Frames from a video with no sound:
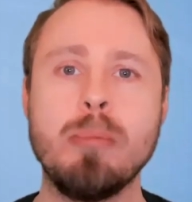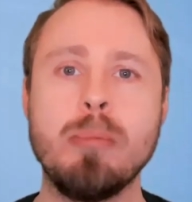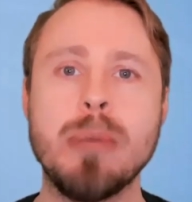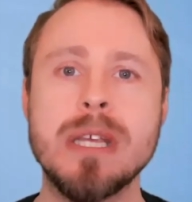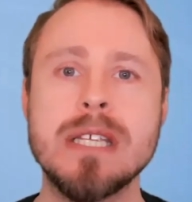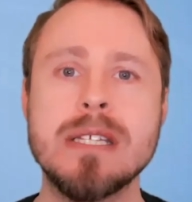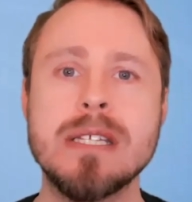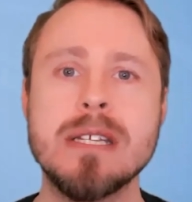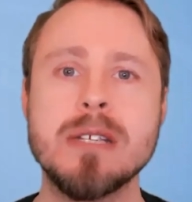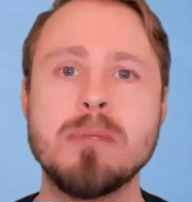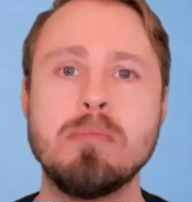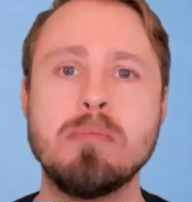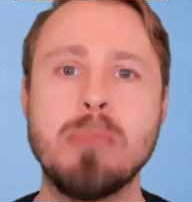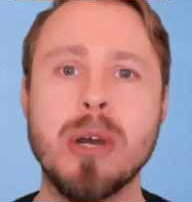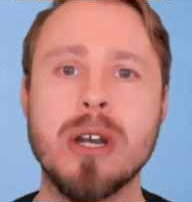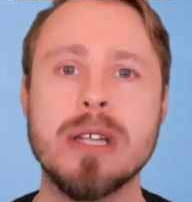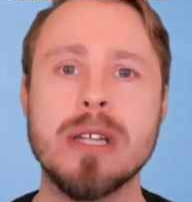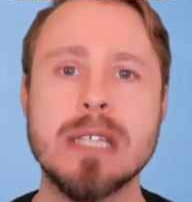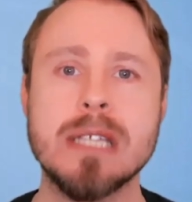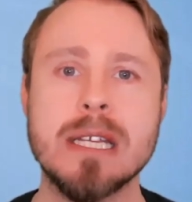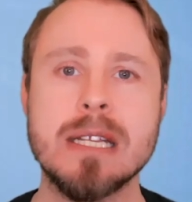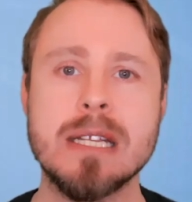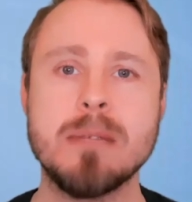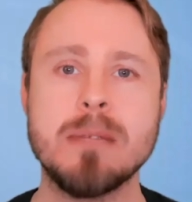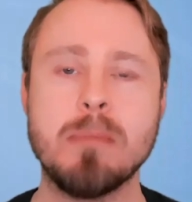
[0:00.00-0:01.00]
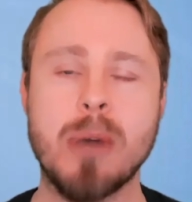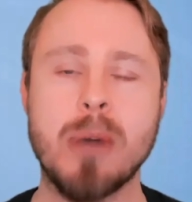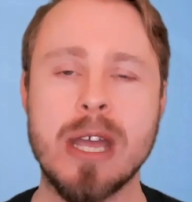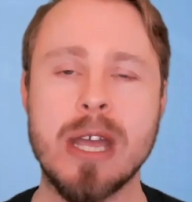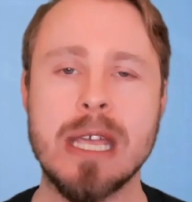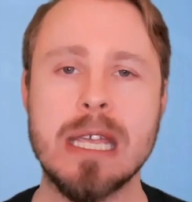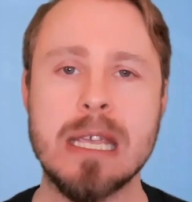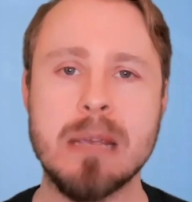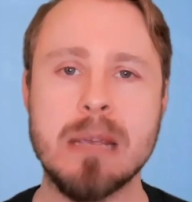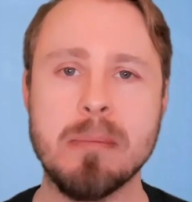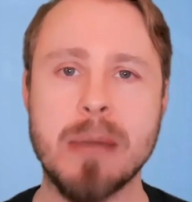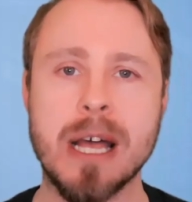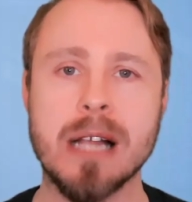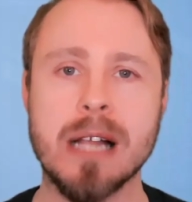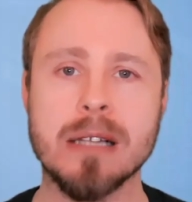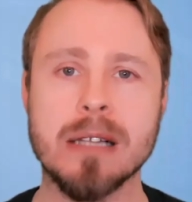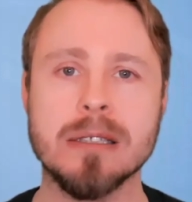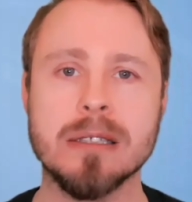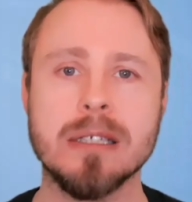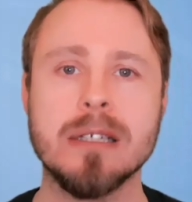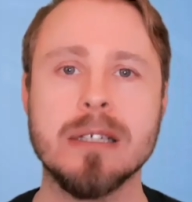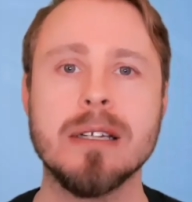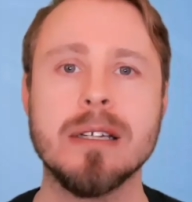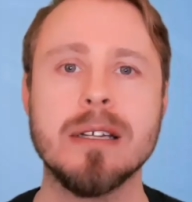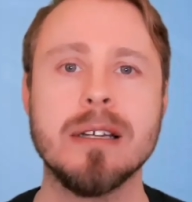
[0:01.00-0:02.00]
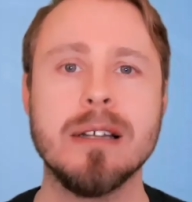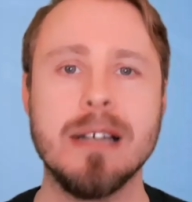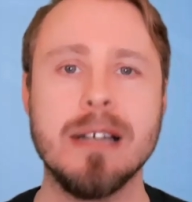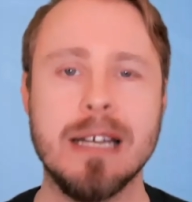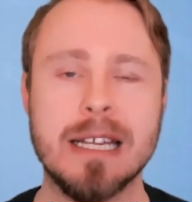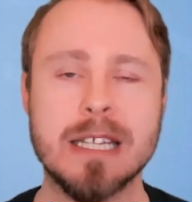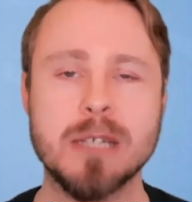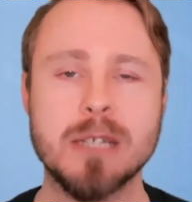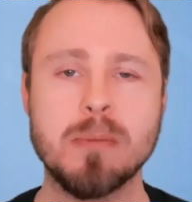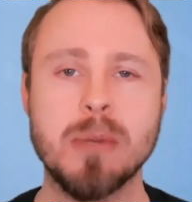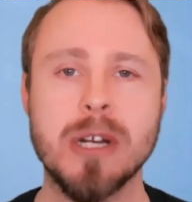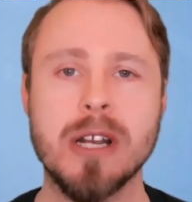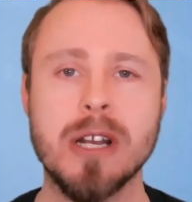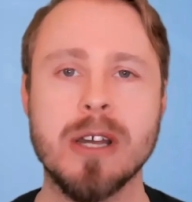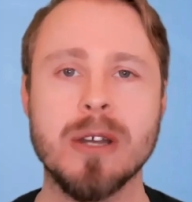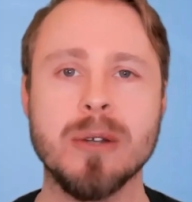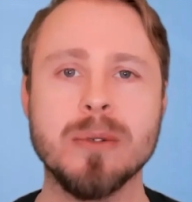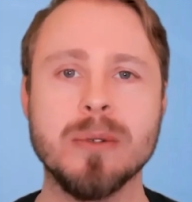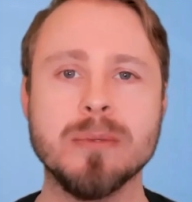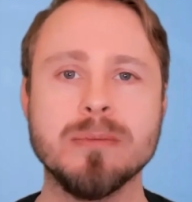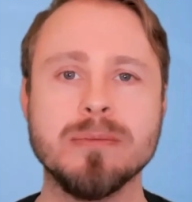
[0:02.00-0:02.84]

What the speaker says: business bulletins by email. Links below.